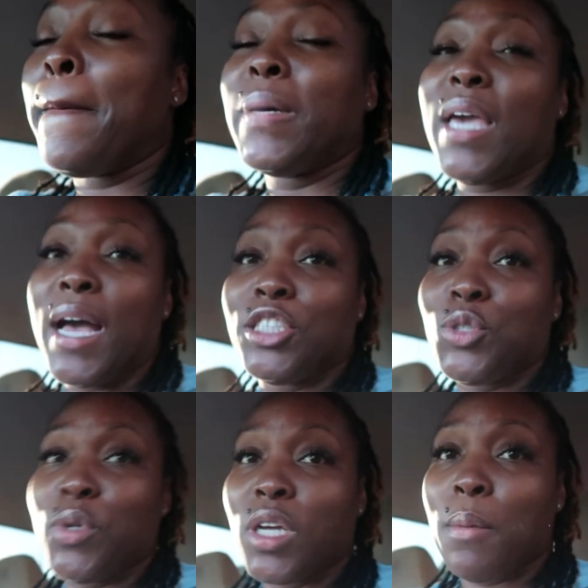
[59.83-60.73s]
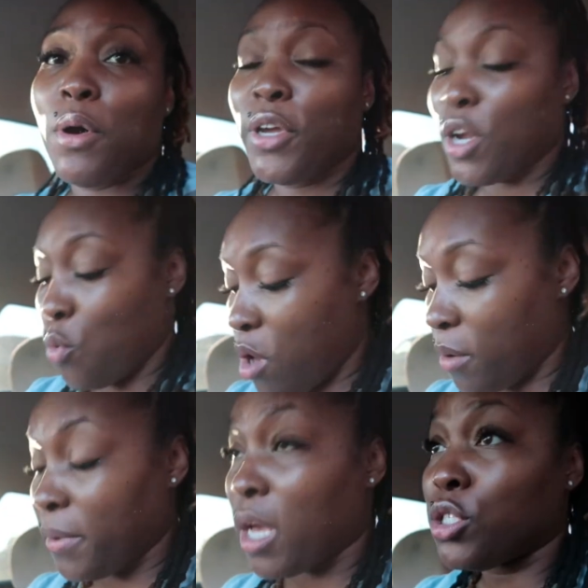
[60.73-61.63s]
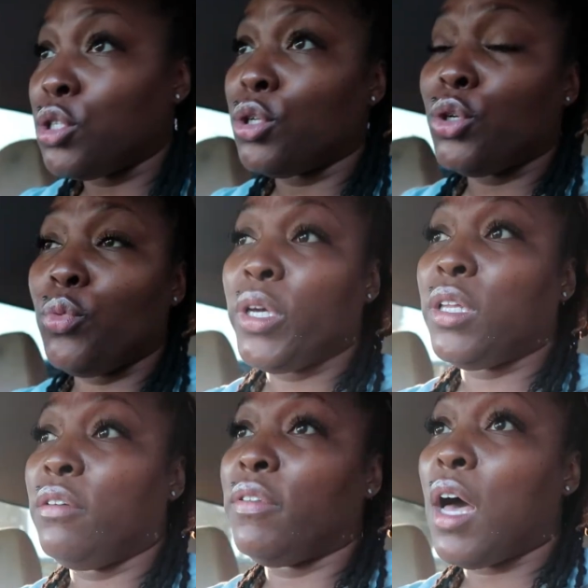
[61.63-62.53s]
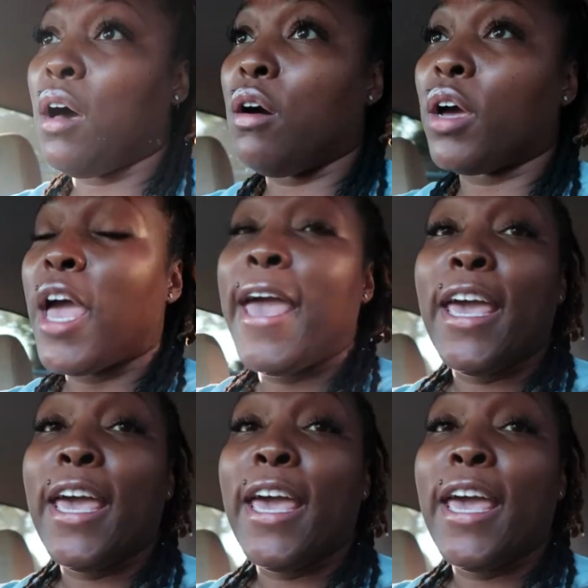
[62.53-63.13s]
But yeah, I just want to come on here and welcome y'all to a new weekly vlog.